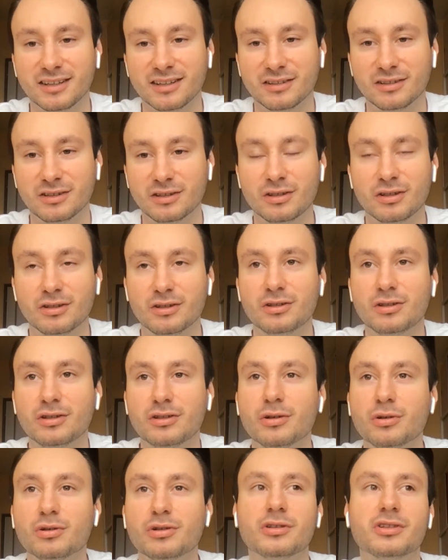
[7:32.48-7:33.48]

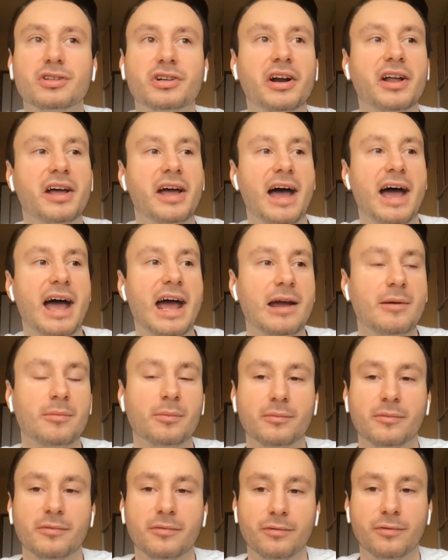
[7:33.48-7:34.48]
you should really
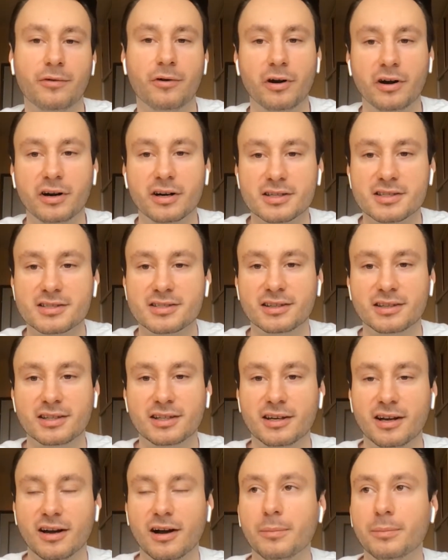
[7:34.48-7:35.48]
aim for
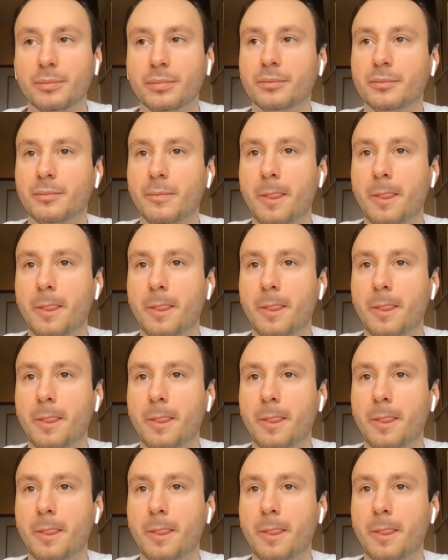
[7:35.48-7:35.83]
setting up,